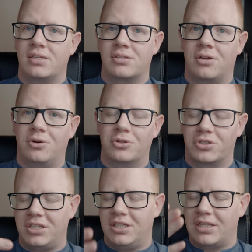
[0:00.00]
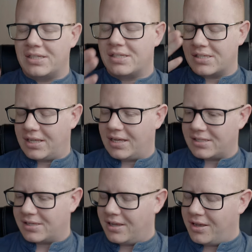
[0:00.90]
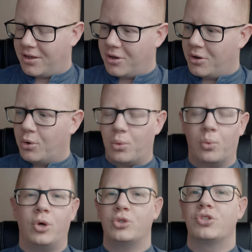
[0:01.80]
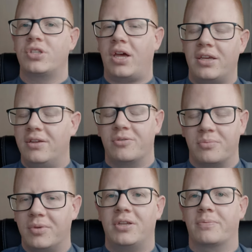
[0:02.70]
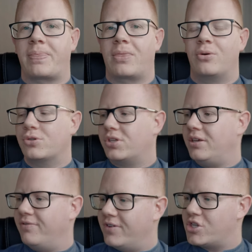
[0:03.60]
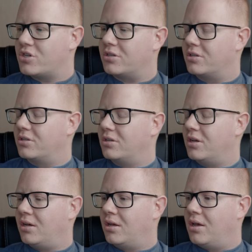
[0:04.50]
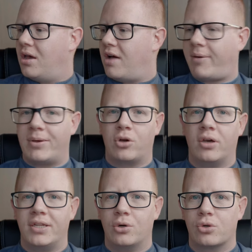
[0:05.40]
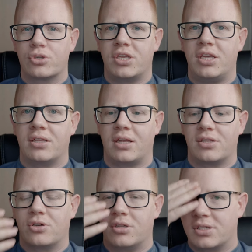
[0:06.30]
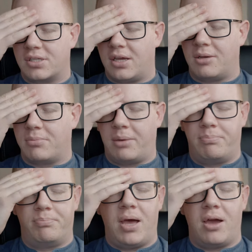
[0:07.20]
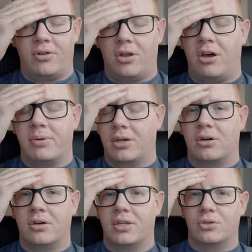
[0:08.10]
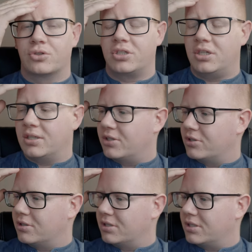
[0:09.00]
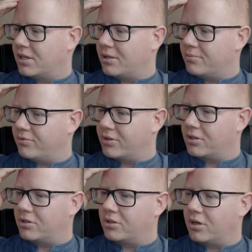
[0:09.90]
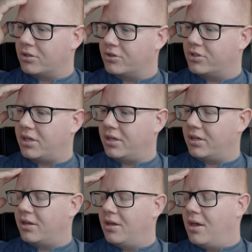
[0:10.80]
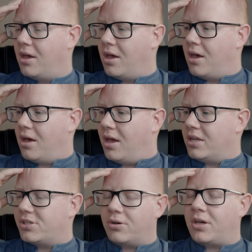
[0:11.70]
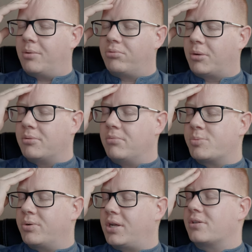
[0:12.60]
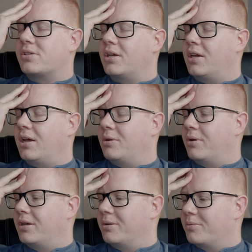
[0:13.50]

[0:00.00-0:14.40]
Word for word: is Usky lenses lens. What does that even mean? Usky vision. Have I been calling it Usky lens all this time? I better not have been calling it Usky lens all this time, for God's sake. It's okay, I'm probably mispronouncing it anyway.